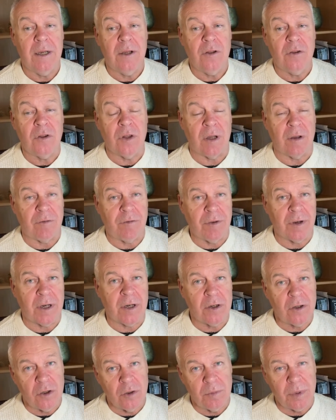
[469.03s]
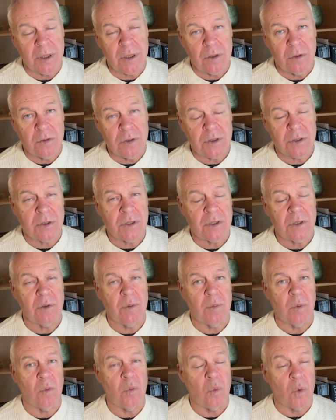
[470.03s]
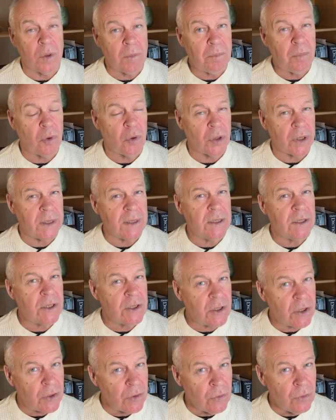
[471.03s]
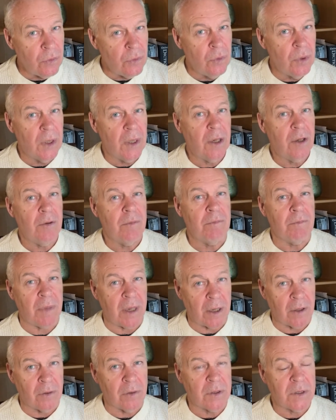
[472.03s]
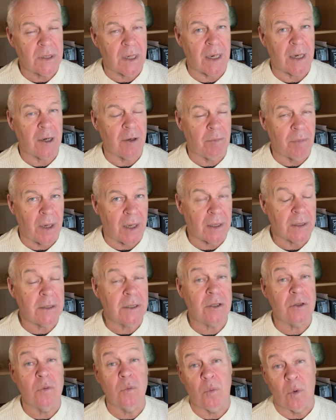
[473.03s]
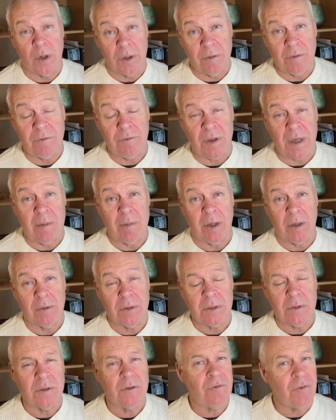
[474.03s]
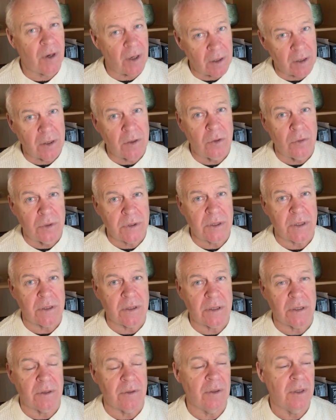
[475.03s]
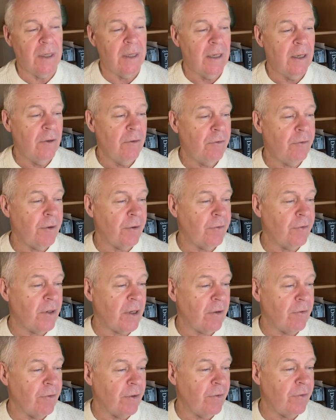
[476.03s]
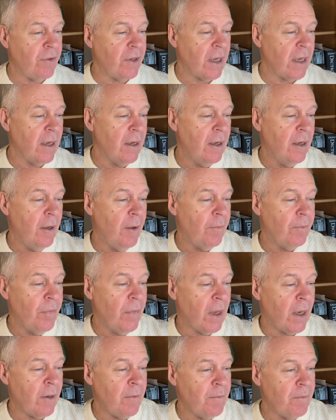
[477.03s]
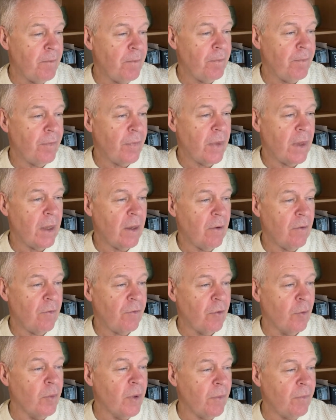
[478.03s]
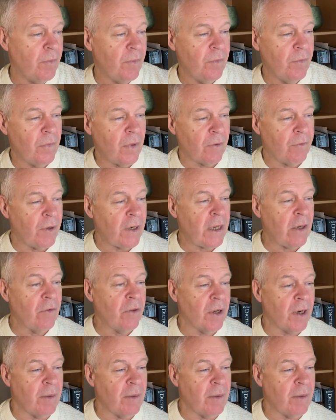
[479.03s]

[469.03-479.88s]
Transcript: that figure could be closer to about 1.2 male psychopaths to 1 female. So it's far closer to 50-50. And from a video that I